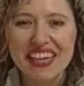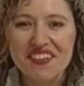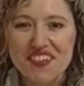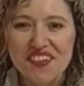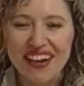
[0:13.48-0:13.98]

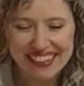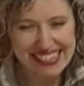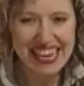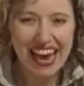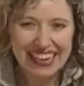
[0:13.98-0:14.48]
morning everyone,
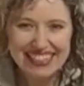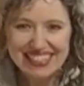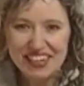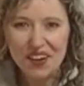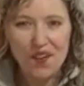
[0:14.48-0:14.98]
it's
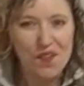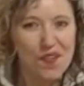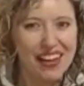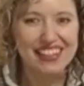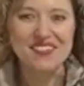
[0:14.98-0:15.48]
Agatha.
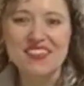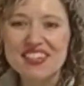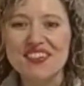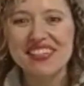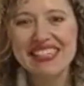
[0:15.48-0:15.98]
Welcome
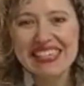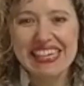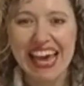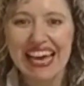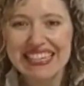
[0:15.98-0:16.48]
to
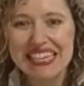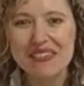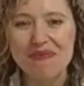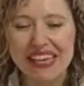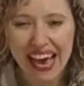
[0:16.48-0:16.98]
C S
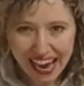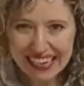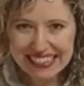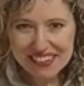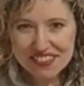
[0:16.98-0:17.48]
S P
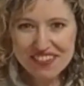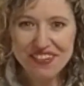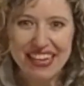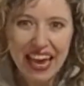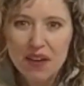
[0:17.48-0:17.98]
Active T
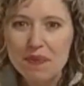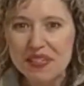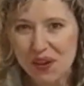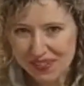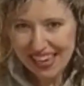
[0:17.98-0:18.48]
V
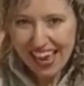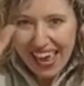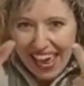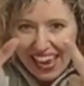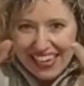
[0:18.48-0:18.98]
episode
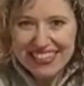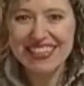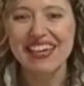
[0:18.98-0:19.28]
eight.